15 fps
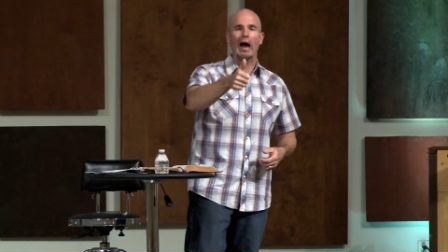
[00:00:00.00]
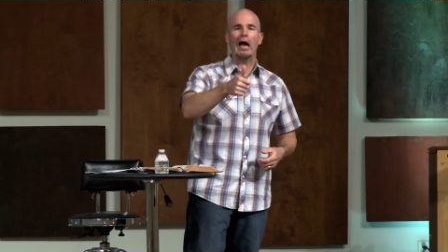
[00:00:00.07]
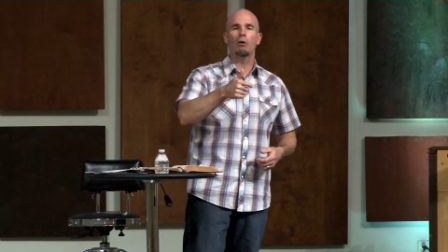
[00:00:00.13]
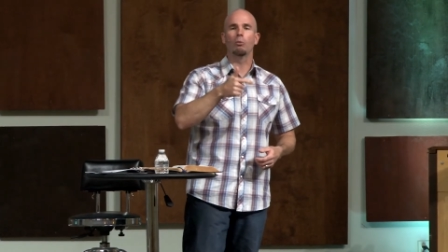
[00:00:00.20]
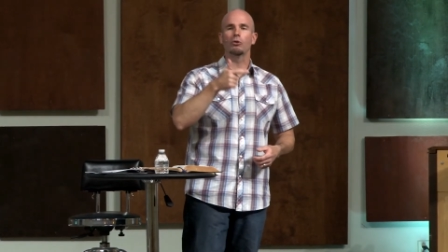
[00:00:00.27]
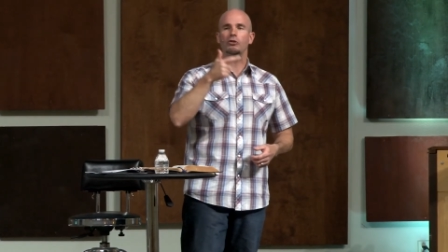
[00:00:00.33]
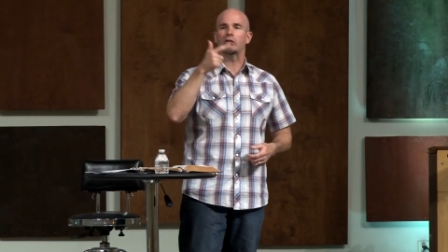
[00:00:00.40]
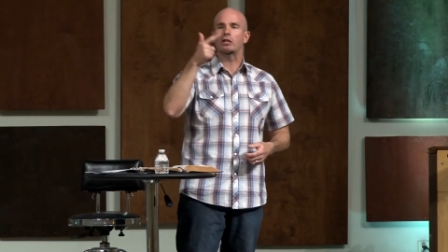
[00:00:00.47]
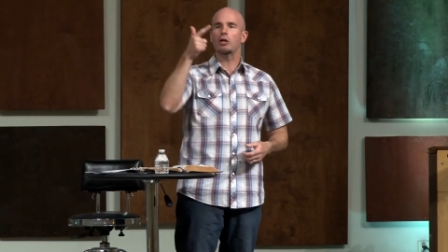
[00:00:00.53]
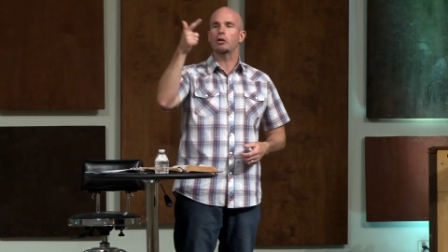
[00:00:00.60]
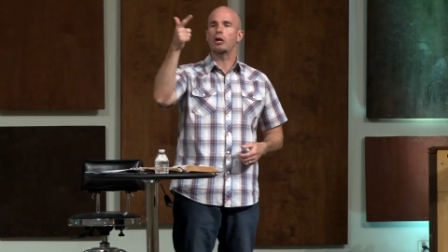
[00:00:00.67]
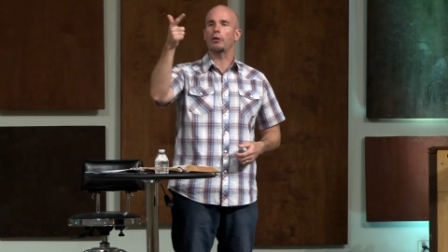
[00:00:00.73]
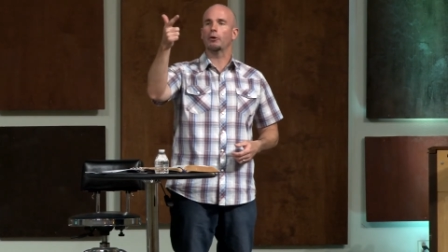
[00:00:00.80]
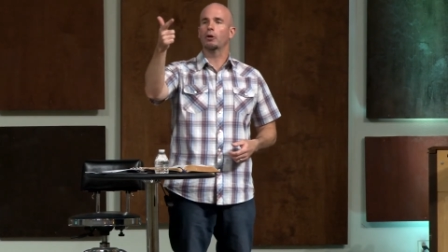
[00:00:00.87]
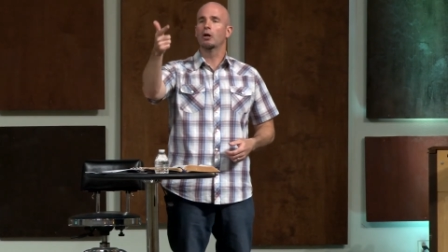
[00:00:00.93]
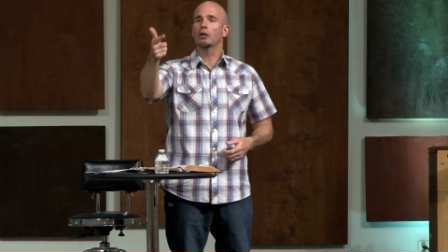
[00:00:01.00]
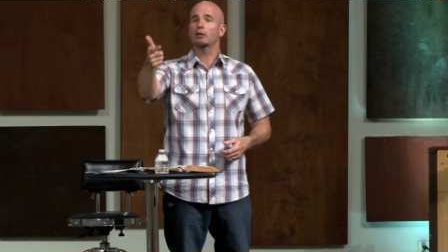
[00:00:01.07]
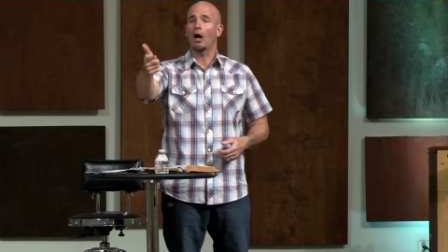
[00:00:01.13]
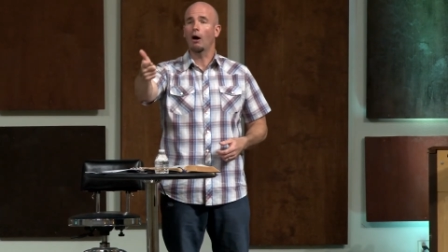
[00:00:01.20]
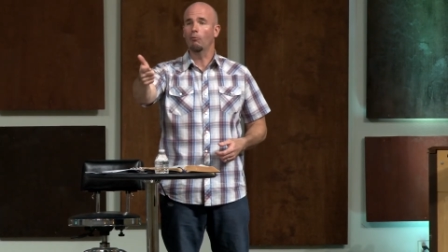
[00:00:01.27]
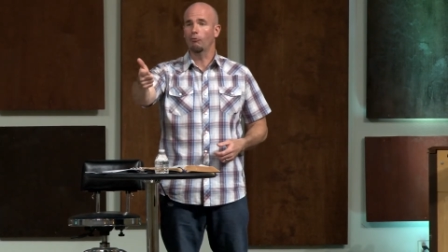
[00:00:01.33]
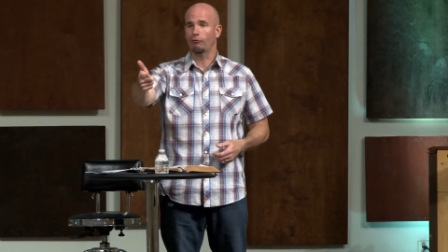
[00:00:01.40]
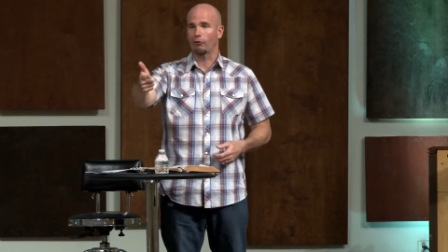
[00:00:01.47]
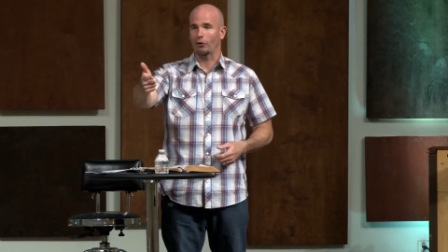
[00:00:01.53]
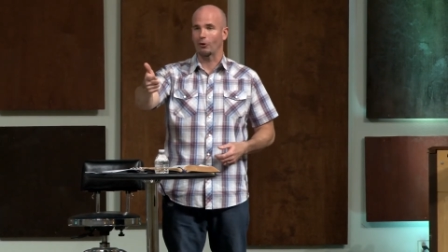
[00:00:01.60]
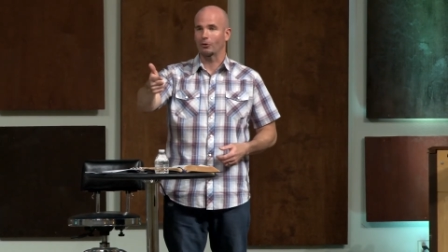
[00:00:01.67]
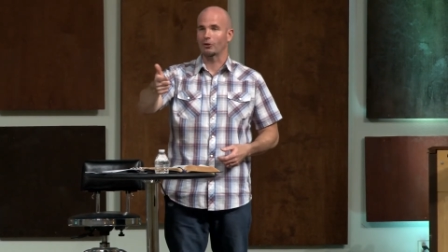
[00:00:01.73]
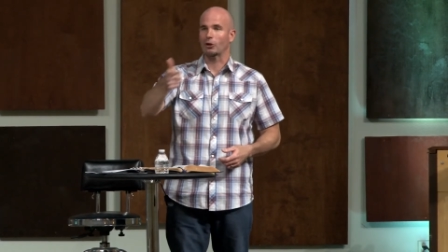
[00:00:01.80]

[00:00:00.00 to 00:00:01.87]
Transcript: I will send another comforter.